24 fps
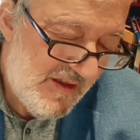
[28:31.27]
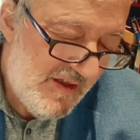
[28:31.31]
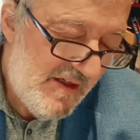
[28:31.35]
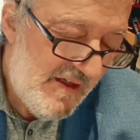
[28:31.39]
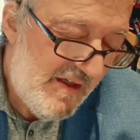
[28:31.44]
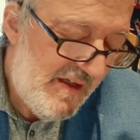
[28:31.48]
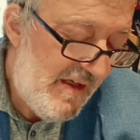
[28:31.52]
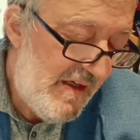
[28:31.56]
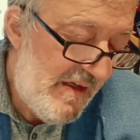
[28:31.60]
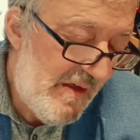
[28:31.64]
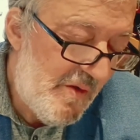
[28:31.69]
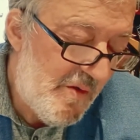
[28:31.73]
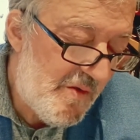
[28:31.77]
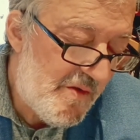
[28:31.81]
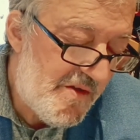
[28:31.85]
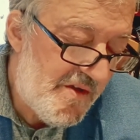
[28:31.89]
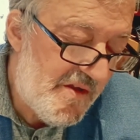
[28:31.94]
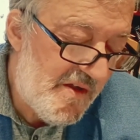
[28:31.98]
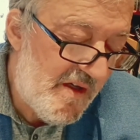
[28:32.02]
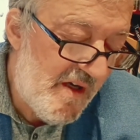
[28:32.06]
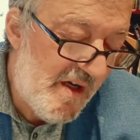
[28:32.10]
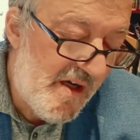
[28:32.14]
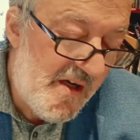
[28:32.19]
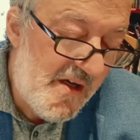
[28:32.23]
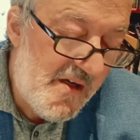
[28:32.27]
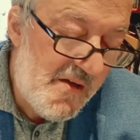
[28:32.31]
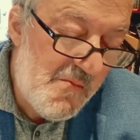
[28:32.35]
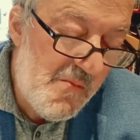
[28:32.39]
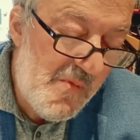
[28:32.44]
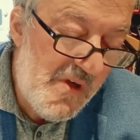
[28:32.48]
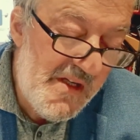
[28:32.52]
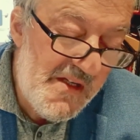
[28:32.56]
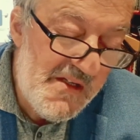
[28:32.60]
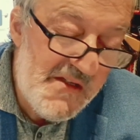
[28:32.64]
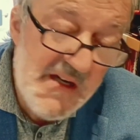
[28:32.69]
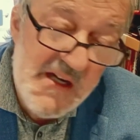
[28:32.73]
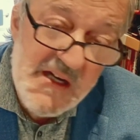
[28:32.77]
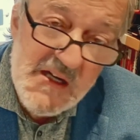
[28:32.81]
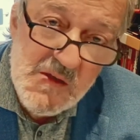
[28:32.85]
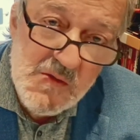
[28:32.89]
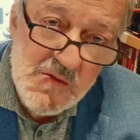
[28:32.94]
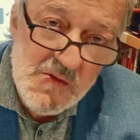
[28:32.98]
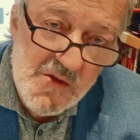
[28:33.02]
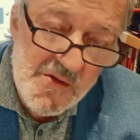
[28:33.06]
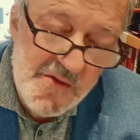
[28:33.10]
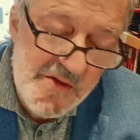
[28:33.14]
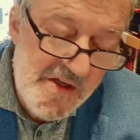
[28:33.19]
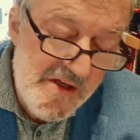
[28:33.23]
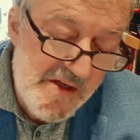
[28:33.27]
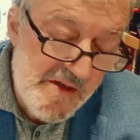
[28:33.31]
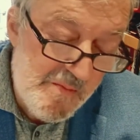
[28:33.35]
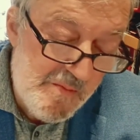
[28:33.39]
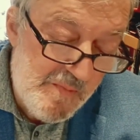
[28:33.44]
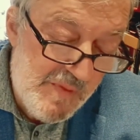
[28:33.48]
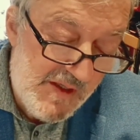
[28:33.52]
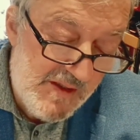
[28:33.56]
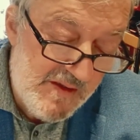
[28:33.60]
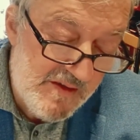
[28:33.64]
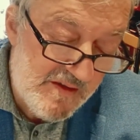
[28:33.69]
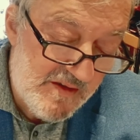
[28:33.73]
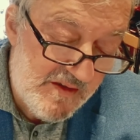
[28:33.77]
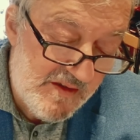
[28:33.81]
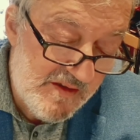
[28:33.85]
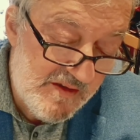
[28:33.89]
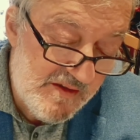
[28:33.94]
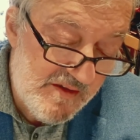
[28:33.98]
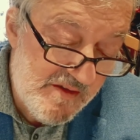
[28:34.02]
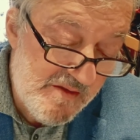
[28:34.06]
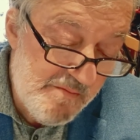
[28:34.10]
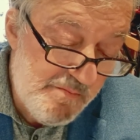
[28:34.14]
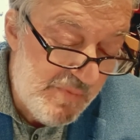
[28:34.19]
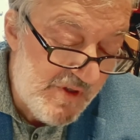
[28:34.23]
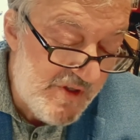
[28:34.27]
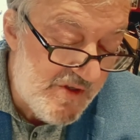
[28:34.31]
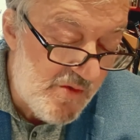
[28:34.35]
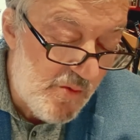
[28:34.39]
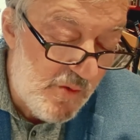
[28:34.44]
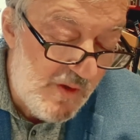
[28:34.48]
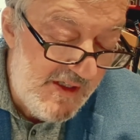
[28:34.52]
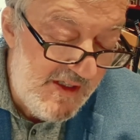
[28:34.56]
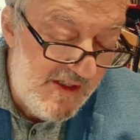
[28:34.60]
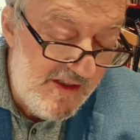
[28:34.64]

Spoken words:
He looked calmly down on her bulk and between